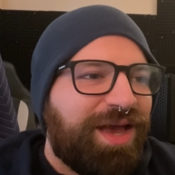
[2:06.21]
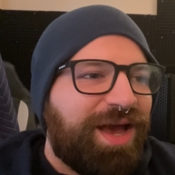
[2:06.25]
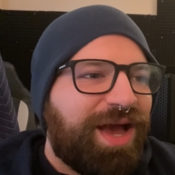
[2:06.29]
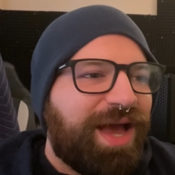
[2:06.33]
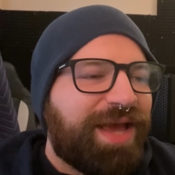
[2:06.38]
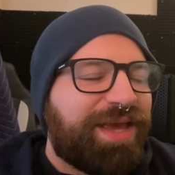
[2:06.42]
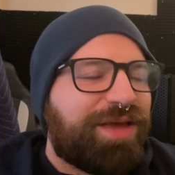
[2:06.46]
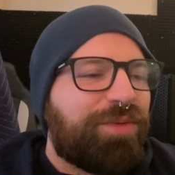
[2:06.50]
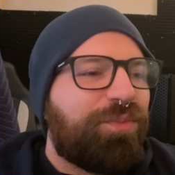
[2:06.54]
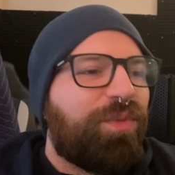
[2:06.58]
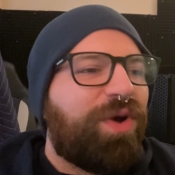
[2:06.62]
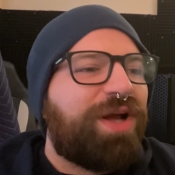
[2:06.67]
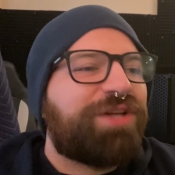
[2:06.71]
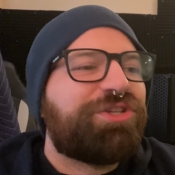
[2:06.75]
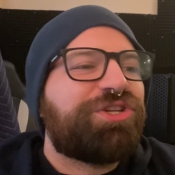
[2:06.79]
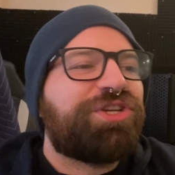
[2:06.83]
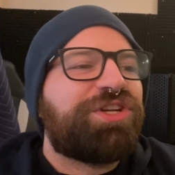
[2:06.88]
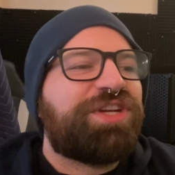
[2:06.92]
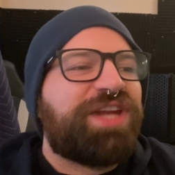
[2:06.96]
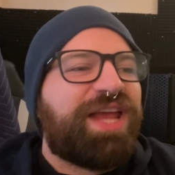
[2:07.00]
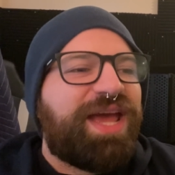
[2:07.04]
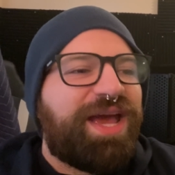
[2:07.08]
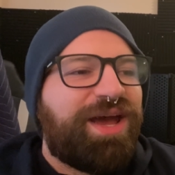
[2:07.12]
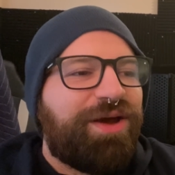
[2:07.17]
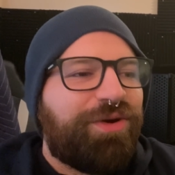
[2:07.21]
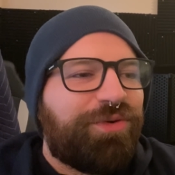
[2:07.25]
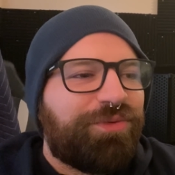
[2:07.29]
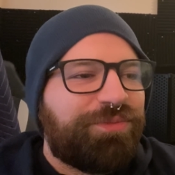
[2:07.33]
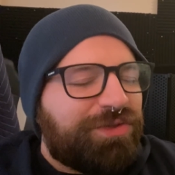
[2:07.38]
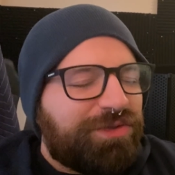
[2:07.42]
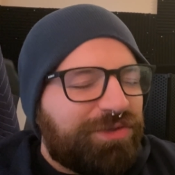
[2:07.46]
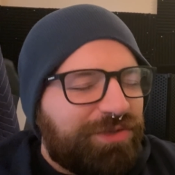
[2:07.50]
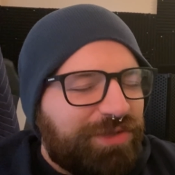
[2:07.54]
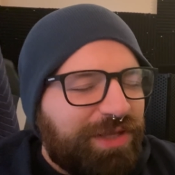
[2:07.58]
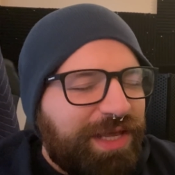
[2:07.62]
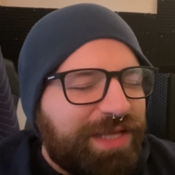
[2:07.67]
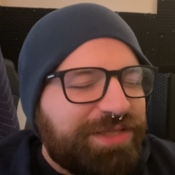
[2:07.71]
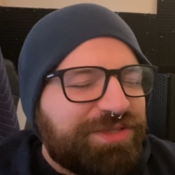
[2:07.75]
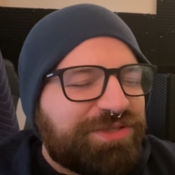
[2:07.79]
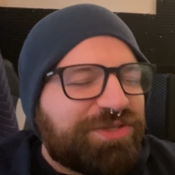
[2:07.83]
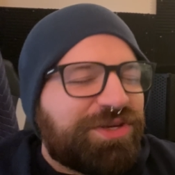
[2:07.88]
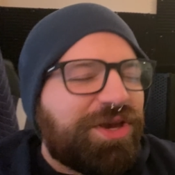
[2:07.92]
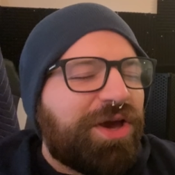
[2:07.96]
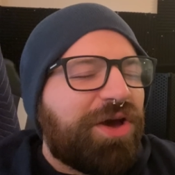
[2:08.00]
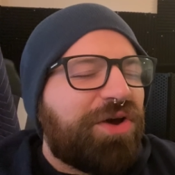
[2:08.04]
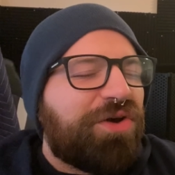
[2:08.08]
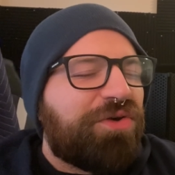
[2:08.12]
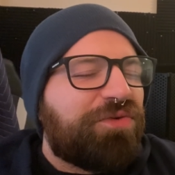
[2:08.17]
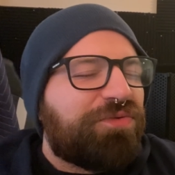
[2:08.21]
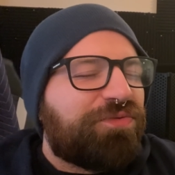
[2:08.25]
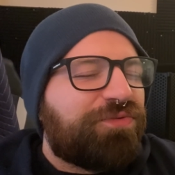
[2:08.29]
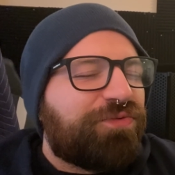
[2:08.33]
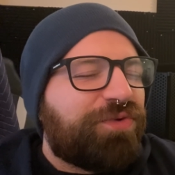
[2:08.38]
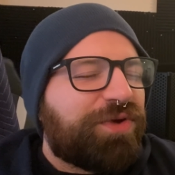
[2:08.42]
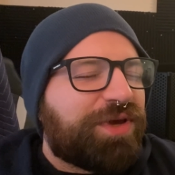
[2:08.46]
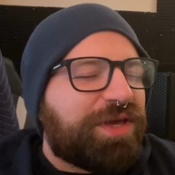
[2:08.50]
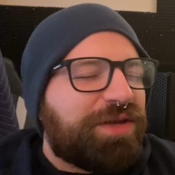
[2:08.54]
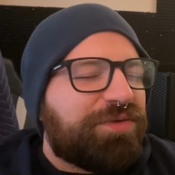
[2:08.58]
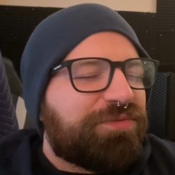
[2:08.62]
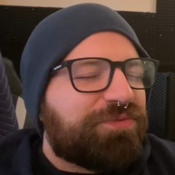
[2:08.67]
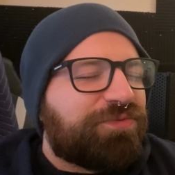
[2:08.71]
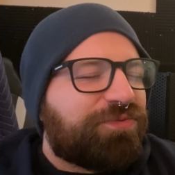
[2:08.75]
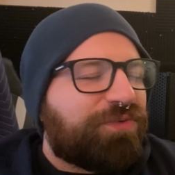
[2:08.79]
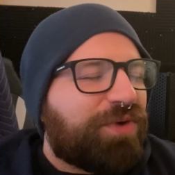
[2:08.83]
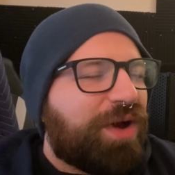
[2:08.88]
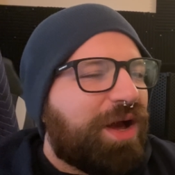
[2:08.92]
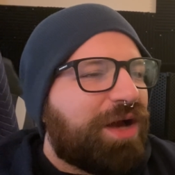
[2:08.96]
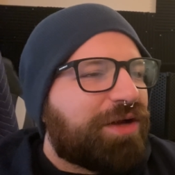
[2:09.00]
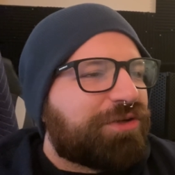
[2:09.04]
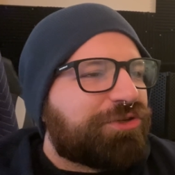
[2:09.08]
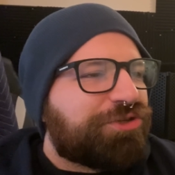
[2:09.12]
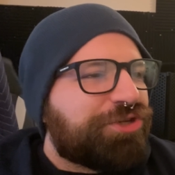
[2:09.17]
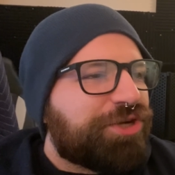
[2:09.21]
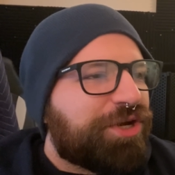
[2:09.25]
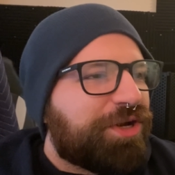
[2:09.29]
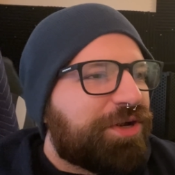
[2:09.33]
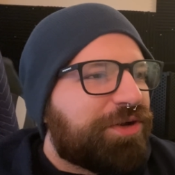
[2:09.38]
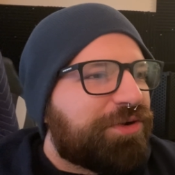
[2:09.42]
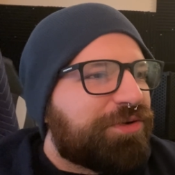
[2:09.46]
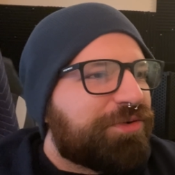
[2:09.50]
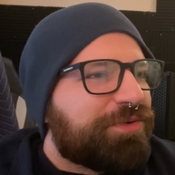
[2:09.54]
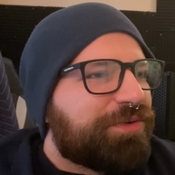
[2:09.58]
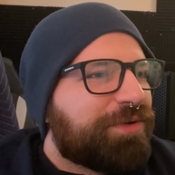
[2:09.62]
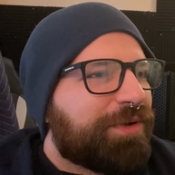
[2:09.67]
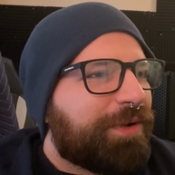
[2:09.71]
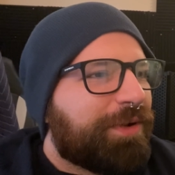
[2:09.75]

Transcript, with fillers: I can watch it now. Let's go, frickin' frog show.